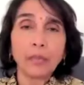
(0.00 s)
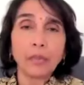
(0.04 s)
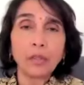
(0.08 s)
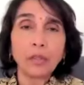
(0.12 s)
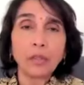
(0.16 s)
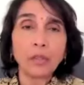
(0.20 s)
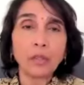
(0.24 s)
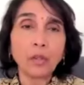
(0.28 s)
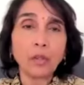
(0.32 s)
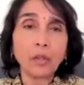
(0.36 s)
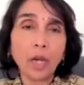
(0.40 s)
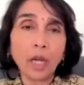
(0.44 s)

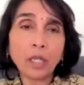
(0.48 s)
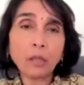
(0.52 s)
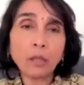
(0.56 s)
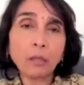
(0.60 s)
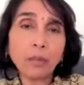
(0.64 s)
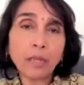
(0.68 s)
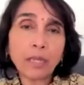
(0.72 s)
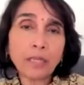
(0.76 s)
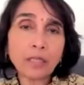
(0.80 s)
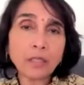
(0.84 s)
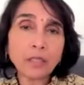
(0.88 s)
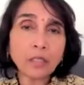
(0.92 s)
You know,
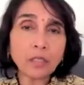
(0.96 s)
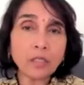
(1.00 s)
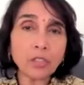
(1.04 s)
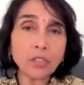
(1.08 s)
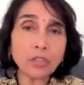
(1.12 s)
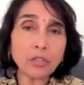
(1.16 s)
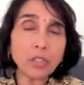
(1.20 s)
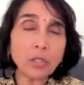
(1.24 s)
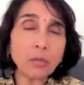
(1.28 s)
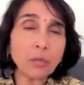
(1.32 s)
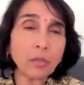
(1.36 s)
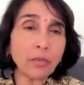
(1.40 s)
unpleasant
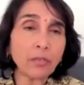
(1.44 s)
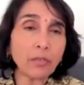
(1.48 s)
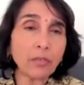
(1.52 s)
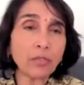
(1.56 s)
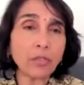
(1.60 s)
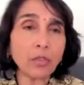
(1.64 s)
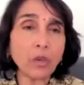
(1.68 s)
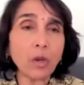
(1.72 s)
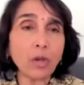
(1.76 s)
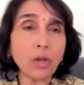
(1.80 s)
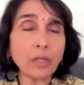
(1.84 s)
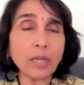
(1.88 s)
stream of
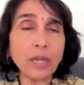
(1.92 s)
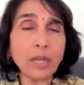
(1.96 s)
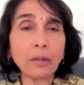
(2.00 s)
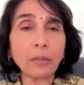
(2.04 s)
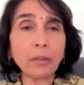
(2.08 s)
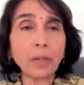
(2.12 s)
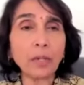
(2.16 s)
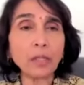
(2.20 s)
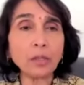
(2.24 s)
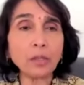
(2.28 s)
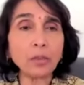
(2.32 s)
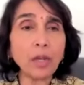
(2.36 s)
thought,
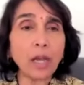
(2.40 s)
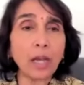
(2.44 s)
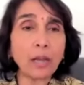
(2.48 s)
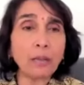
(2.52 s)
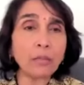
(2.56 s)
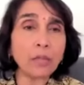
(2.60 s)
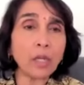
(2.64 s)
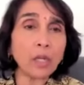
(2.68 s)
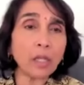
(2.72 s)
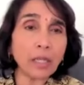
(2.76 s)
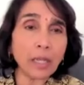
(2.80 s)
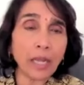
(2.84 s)
how are you?
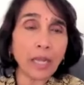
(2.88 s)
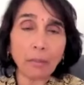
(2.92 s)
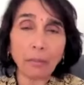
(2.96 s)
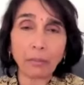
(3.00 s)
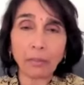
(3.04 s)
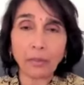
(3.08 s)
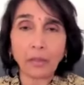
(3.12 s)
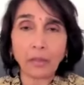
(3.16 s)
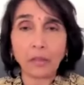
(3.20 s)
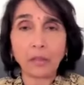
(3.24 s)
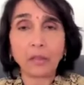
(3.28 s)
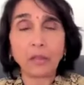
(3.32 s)
I'm not
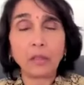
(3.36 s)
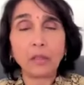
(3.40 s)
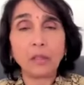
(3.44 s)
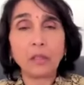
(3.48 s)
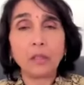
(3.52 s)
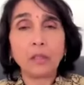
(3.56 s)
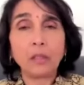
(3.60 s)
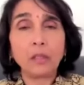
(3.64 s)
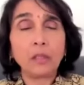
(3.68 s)
happy.